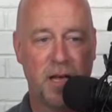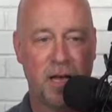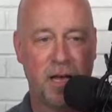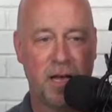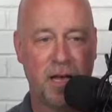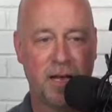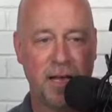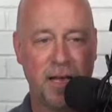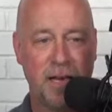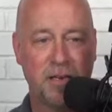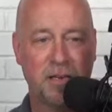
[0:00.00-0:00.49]

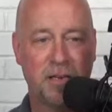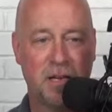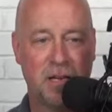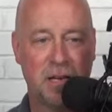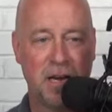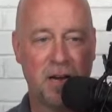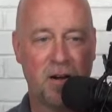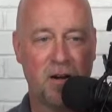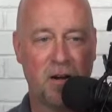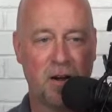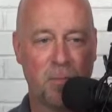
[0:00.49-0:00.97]
In
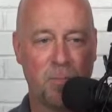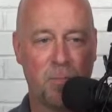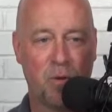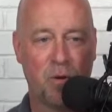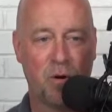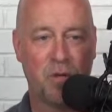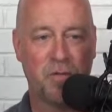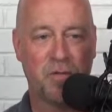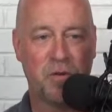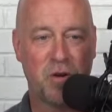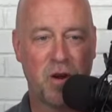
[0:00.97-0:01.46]
Calera,
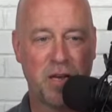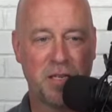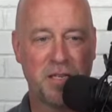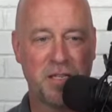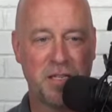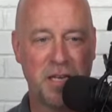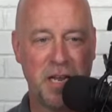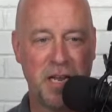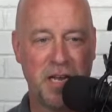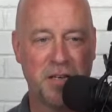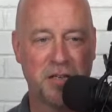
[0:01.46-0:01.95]
Board of
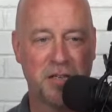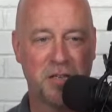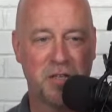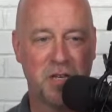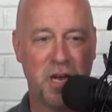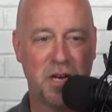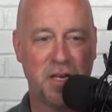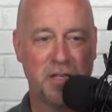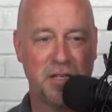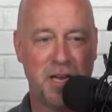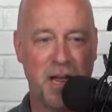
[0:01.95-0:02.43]
Trustees,
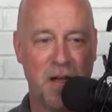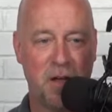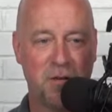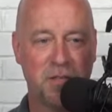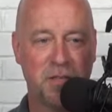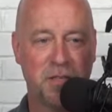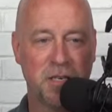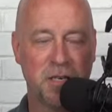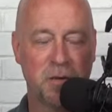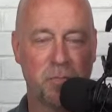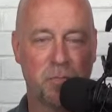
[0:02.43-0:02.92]
Chuck
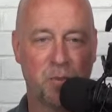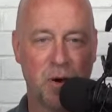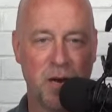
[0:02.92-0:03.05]
Townsend,